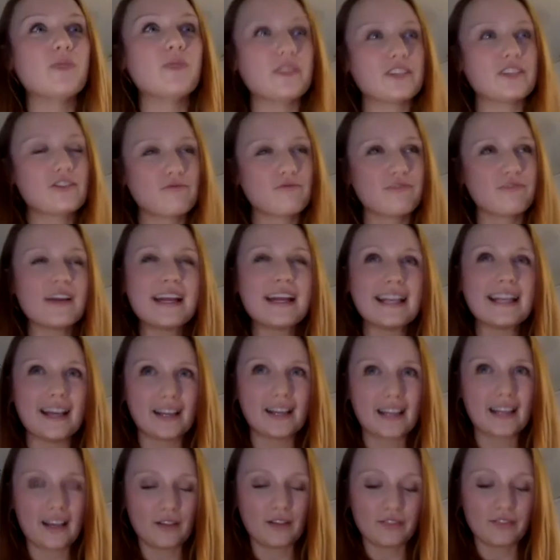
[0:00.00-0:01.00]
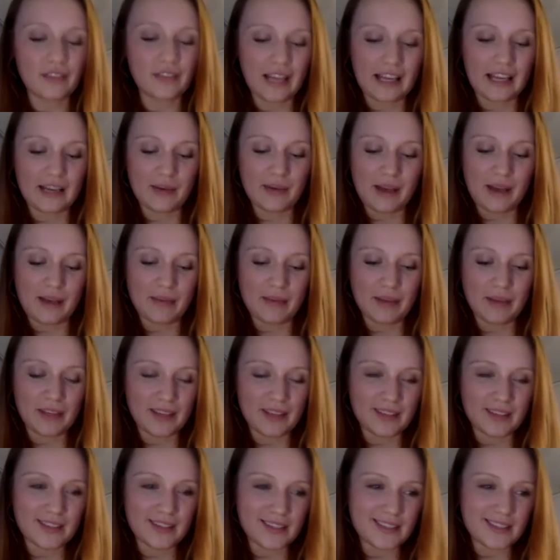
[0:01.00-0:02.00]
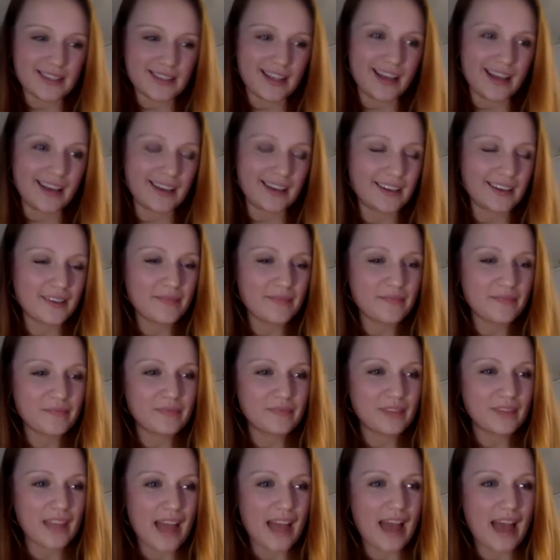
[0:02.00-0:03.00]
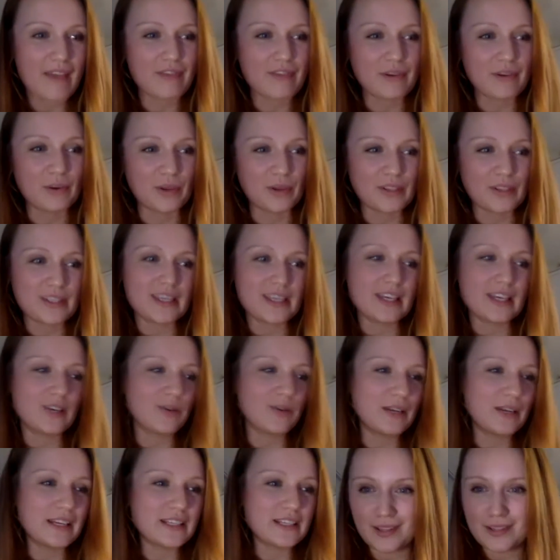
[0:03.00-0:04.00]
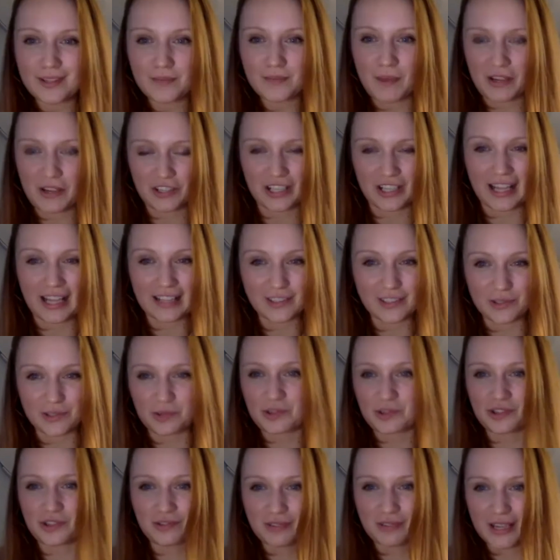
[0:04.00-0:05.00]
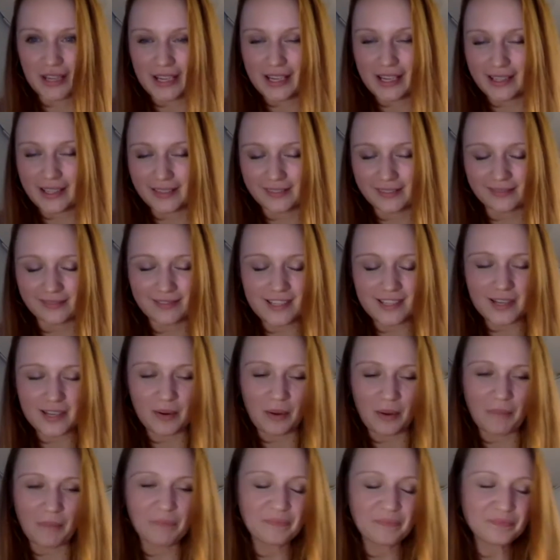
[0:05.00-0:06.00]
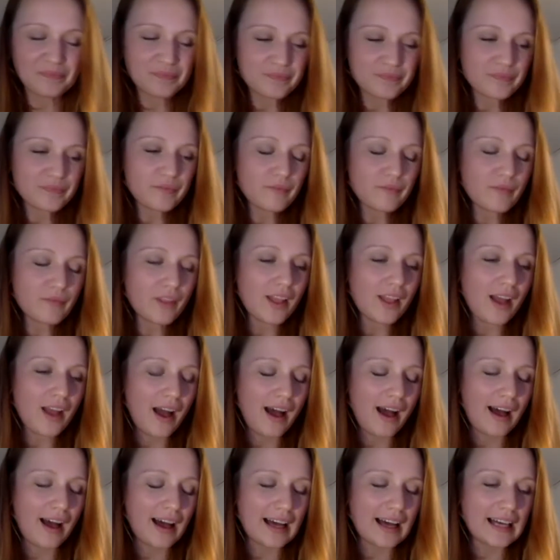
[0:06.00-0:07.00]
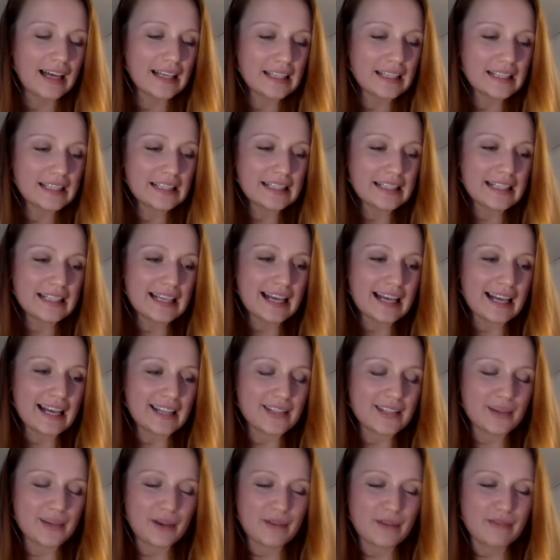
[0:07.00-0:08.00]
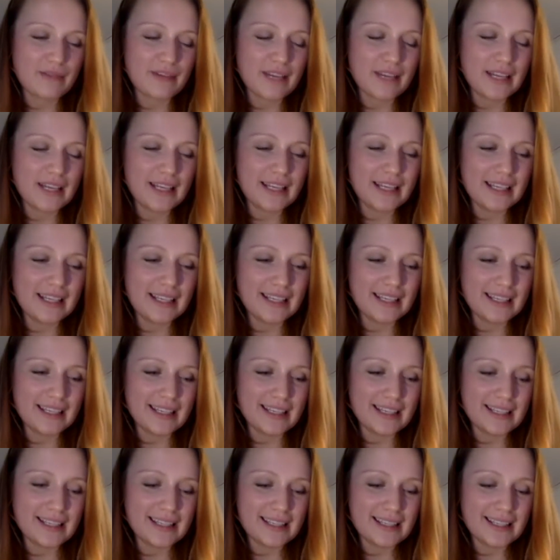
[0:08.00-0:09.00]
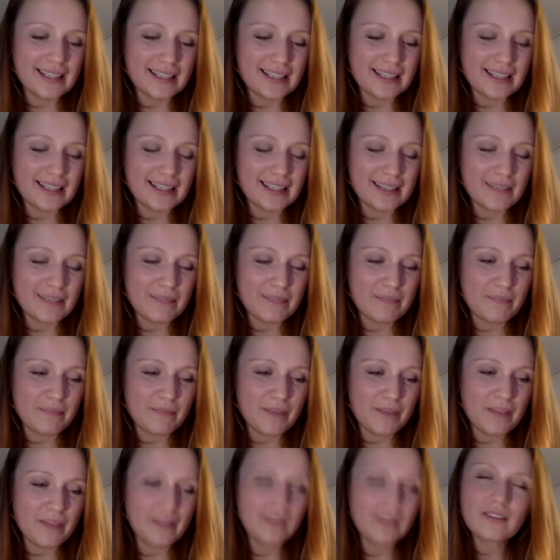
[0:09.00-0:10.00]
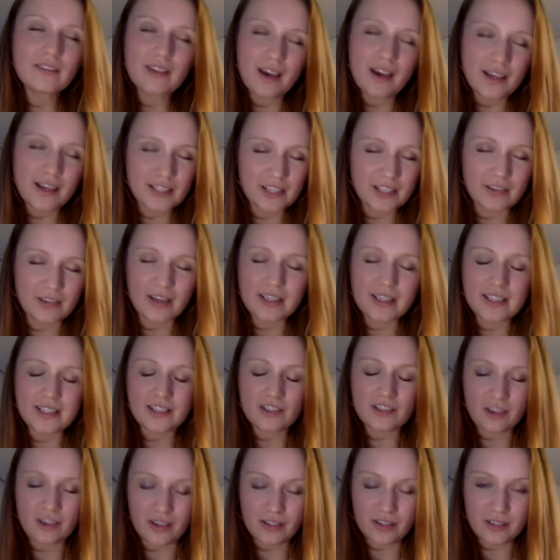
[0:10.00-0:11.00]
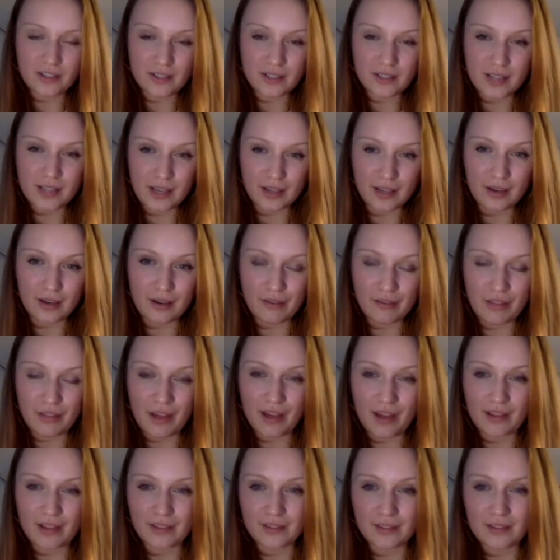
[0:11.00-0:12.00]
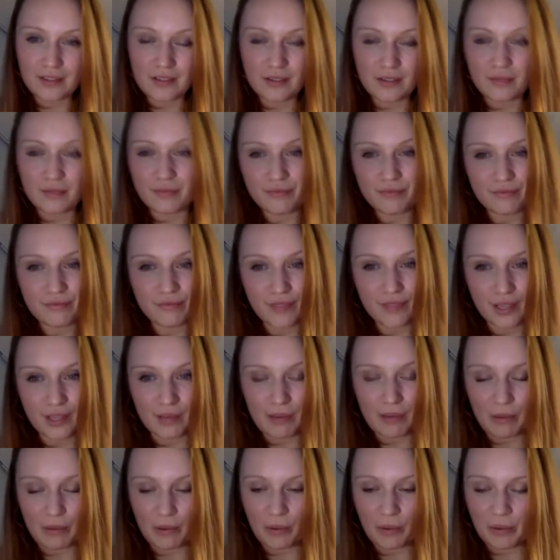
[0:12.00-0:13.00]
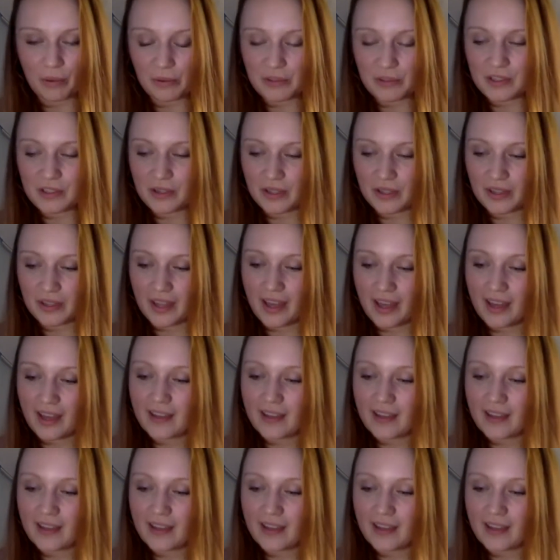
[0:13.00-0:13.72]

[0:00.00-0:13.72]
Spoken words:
is really unhelpful anyway, because it's like everyone's equally special and ordinary and so on. And so I really, in the 3rd year, I did try to just let go of that and sort of think about what we were doing there.